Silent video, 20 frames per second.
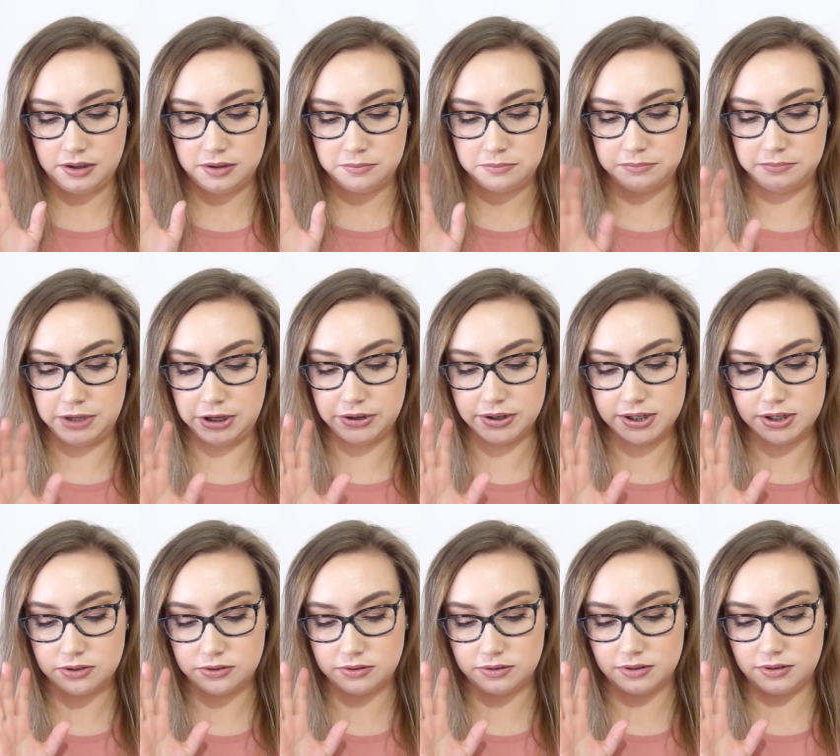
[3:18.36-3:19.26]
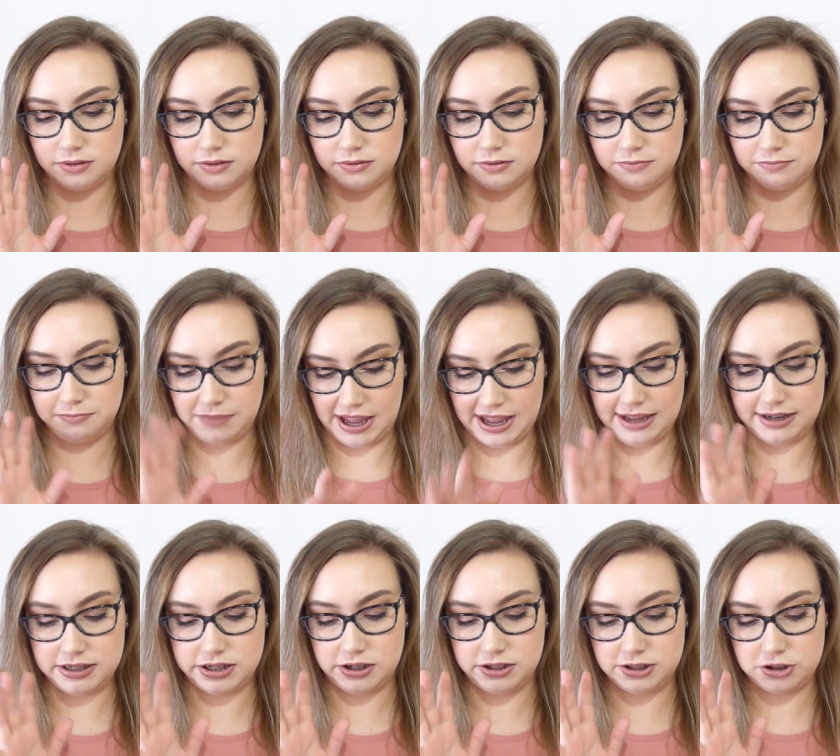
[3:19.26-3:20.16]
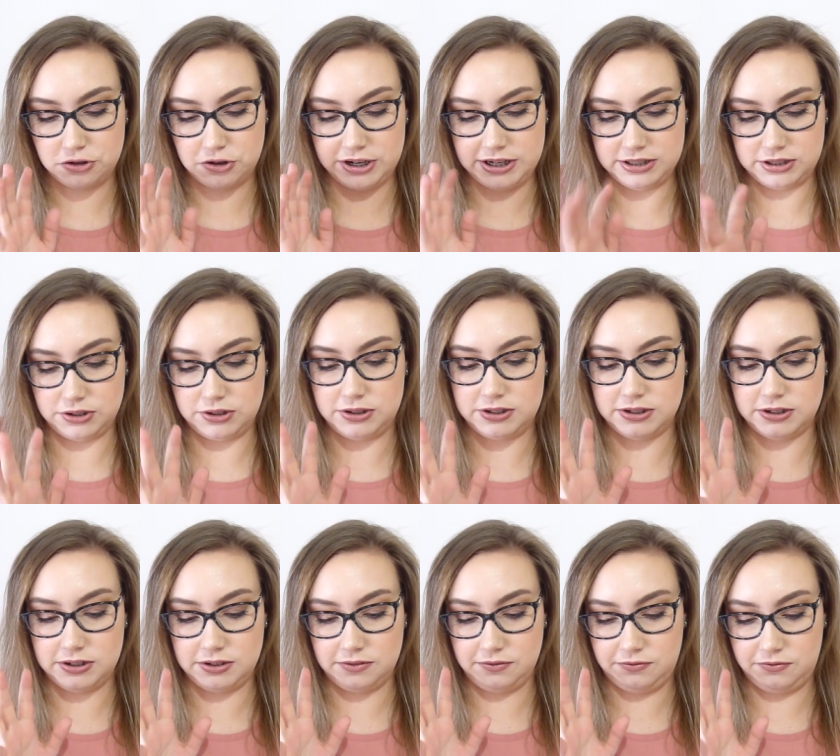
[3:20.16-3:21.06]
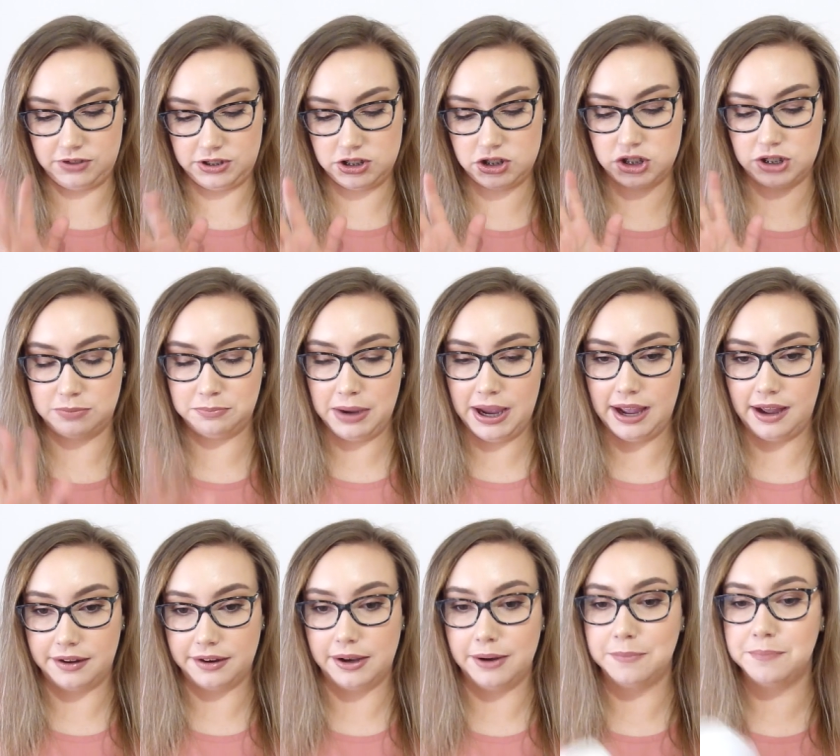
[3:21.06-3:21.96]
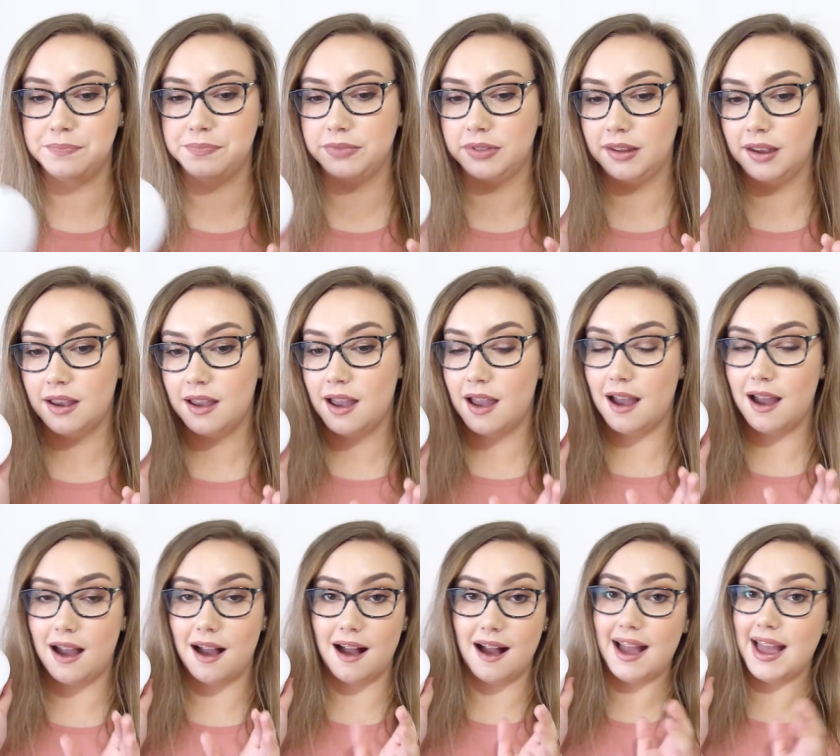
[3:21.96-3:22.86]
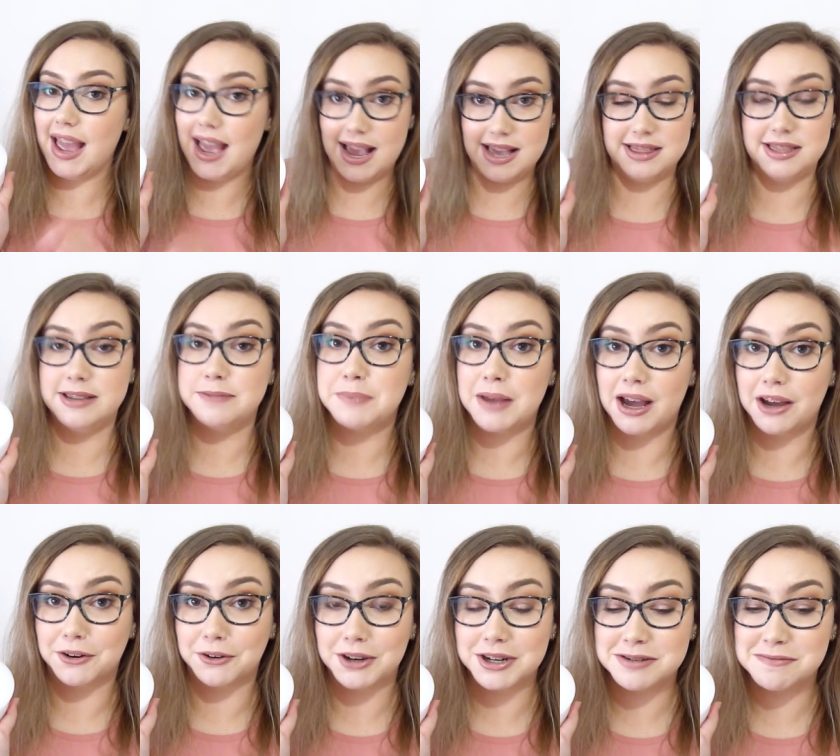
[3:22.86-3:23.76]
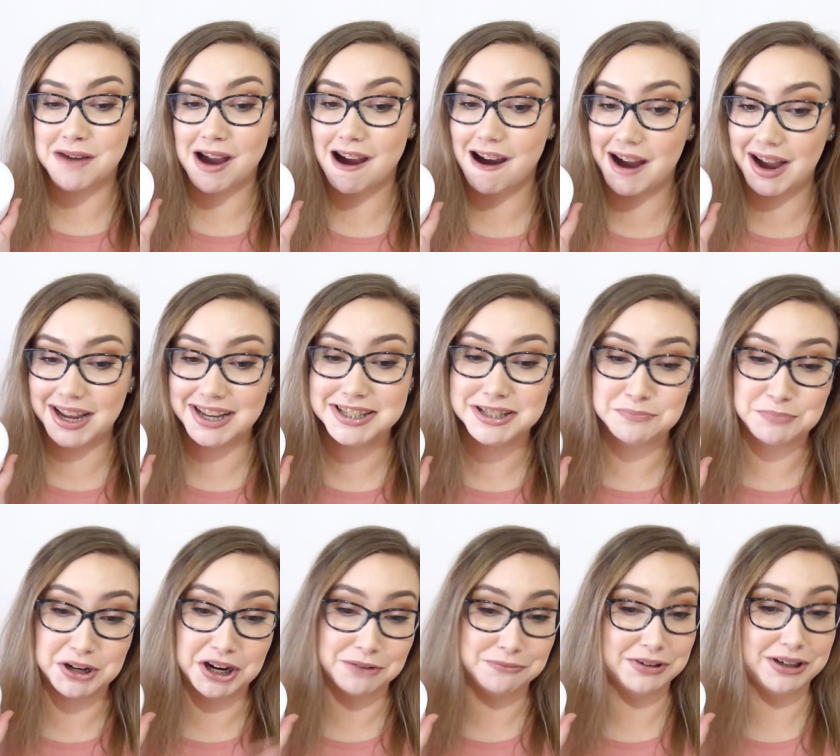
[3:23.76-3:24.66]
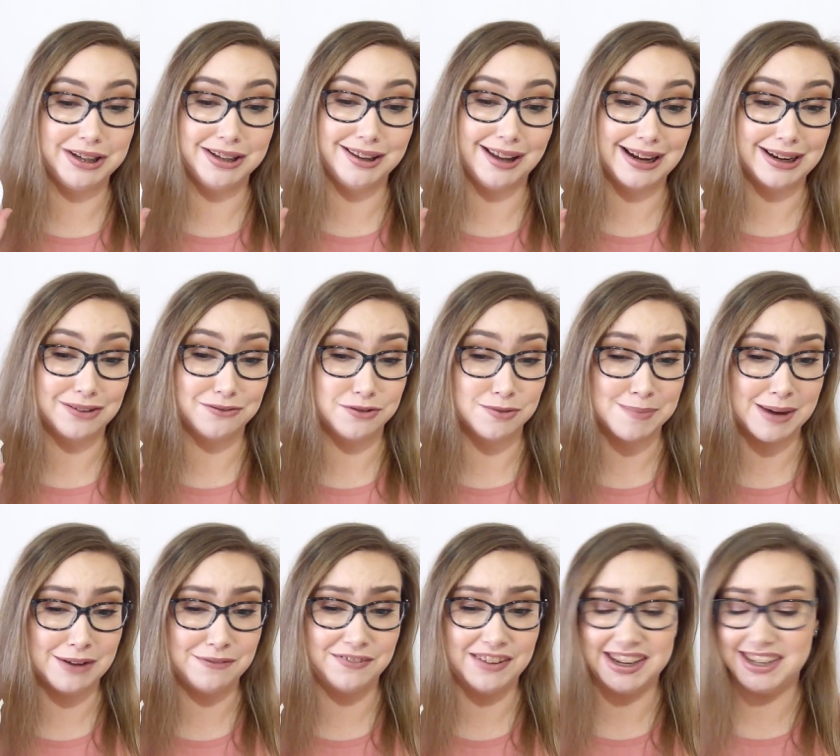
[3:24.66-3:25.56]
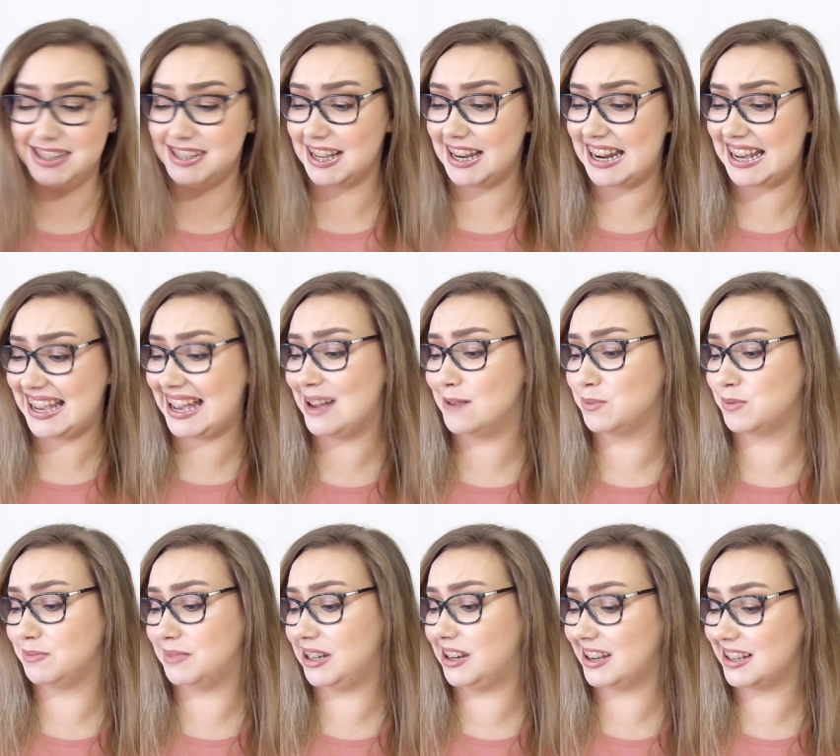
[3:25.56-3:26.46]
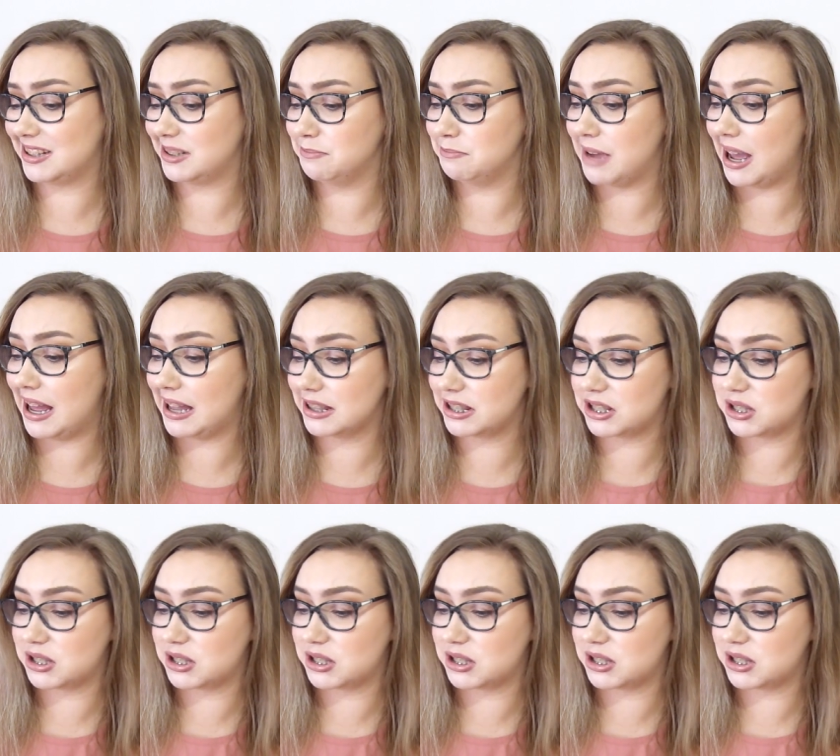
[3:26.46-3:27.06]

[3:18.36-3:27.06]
Miracle Matte Translucent Finishing Powder. I hate this powder under my eyes, but I really like it for my face and it keeps me nice and matte.